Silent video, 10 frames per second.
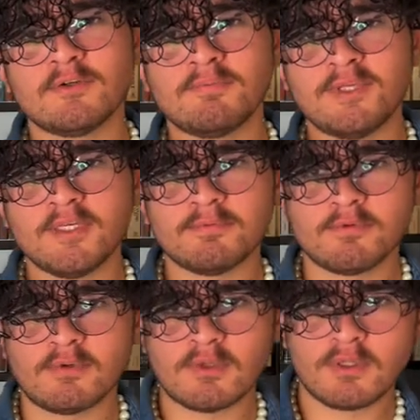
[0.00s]

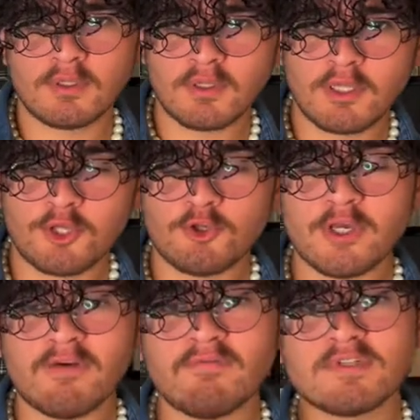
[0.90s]
people.
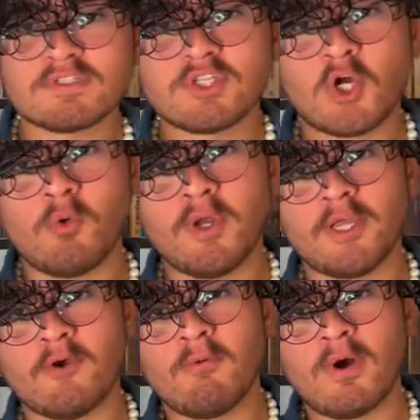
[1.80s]
You have the
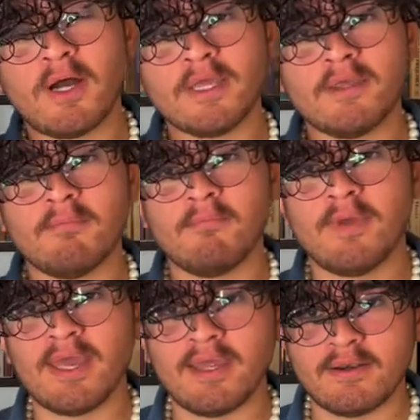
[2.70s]
stoic, quiet
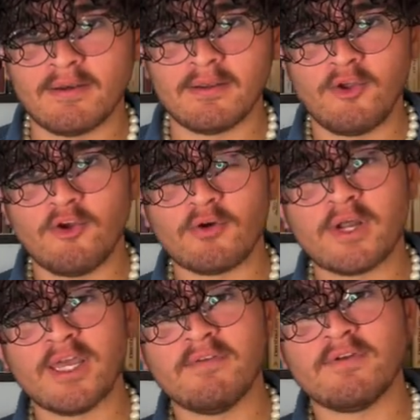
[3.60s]
man,
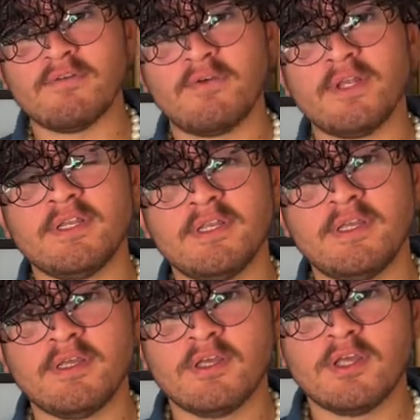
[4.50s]
Raif
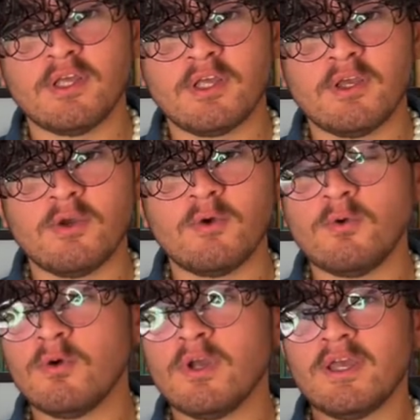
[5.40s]
Effendi,
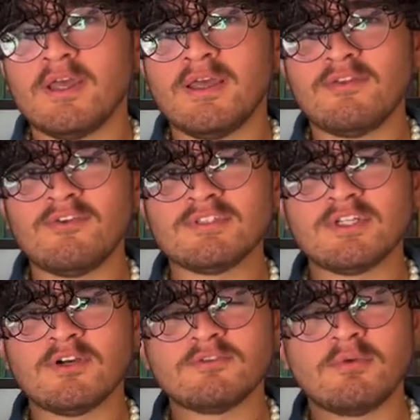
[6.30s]
who just
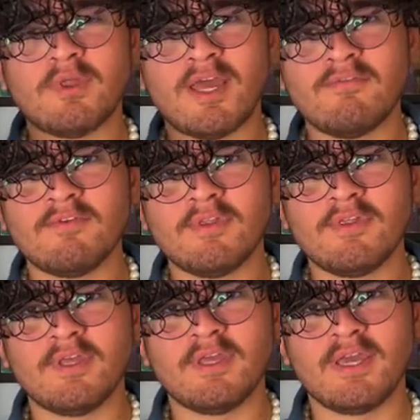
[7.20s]
goes with
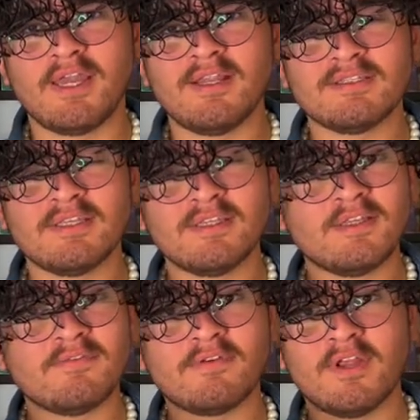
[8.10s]
everything and is
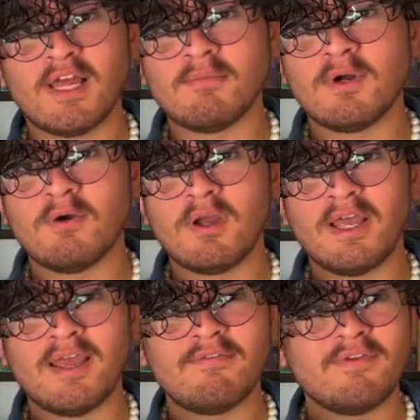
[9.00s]
indifferent about
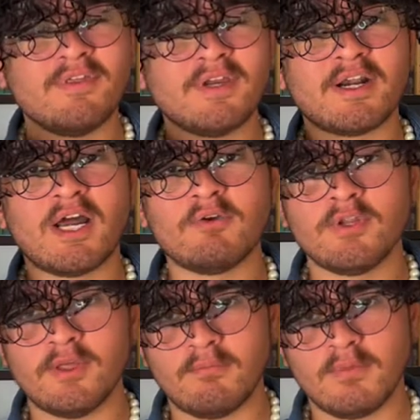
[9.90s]
everything around
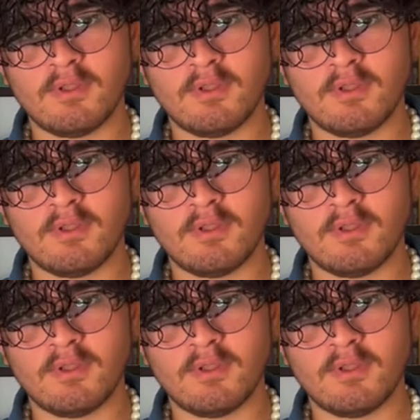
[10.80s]
him.